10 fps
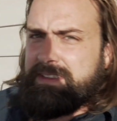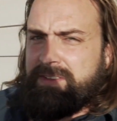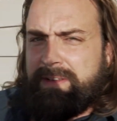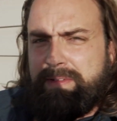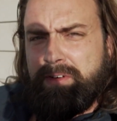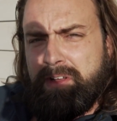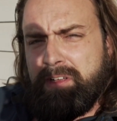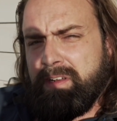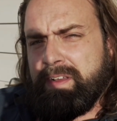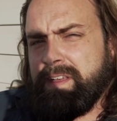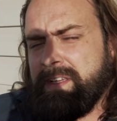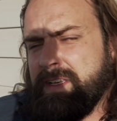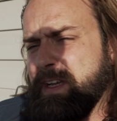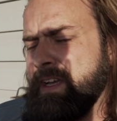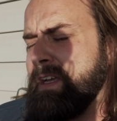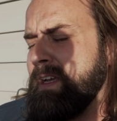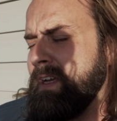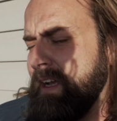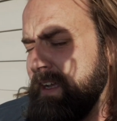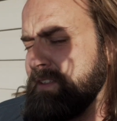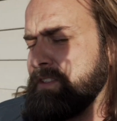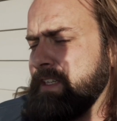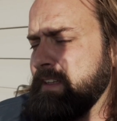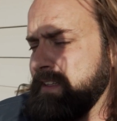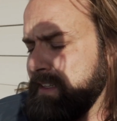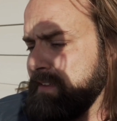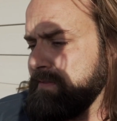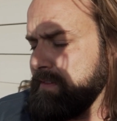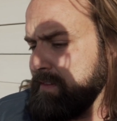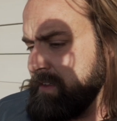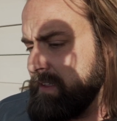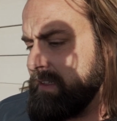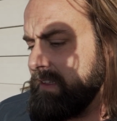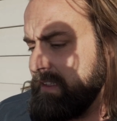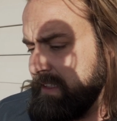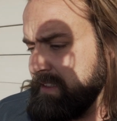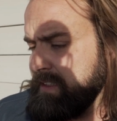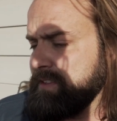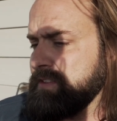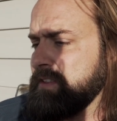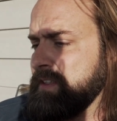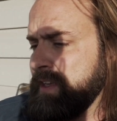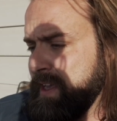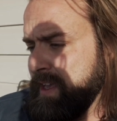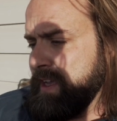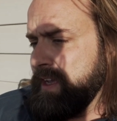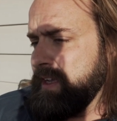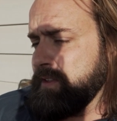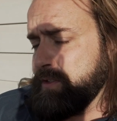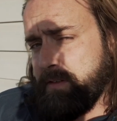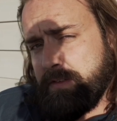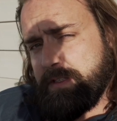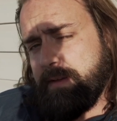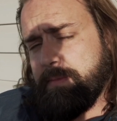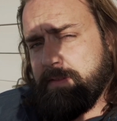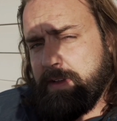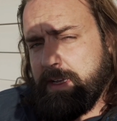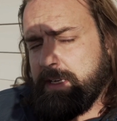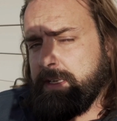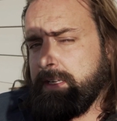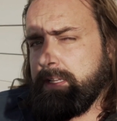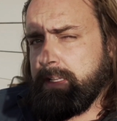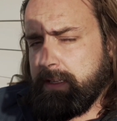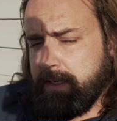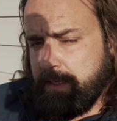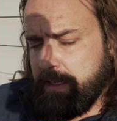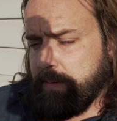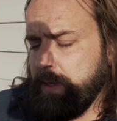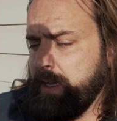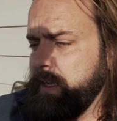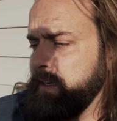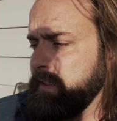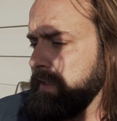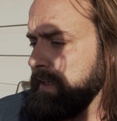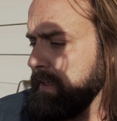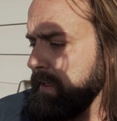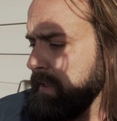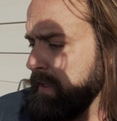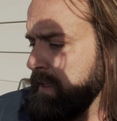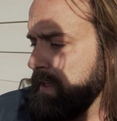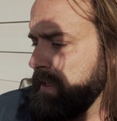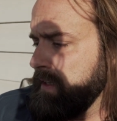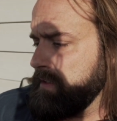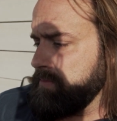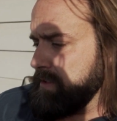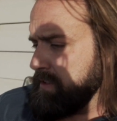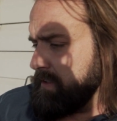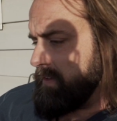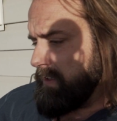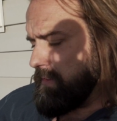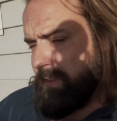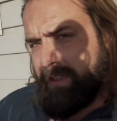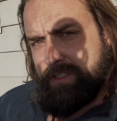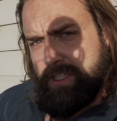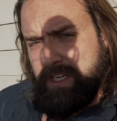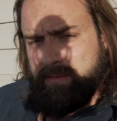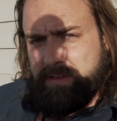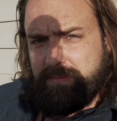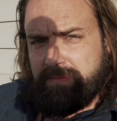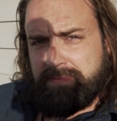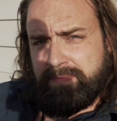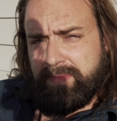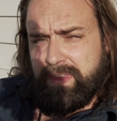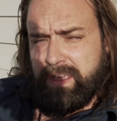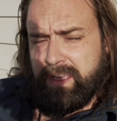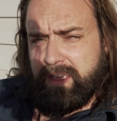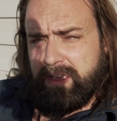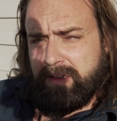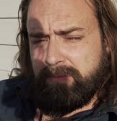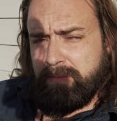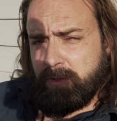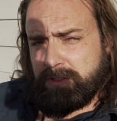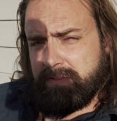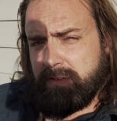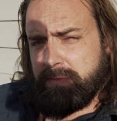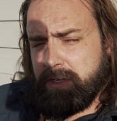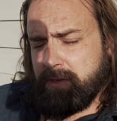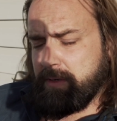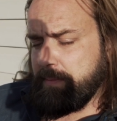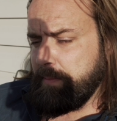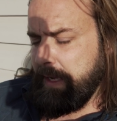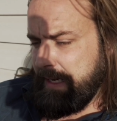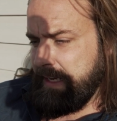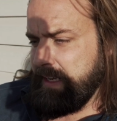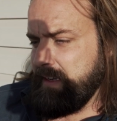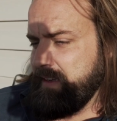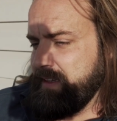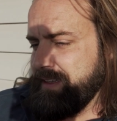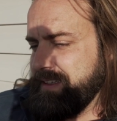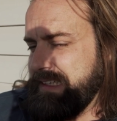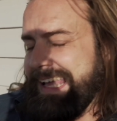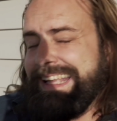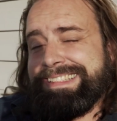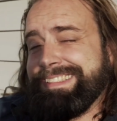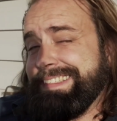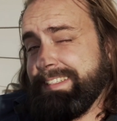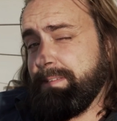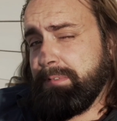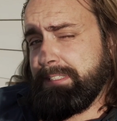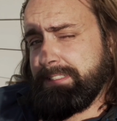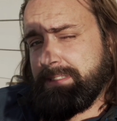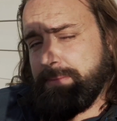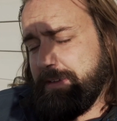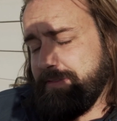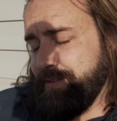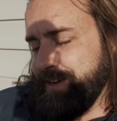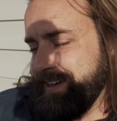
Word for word: don't get me wrong, I understand the need for the dentist and the service they provide, and they need to get paid, and they, especially if they do a good job and they, most of them do, but it's still not pleasant to pay for.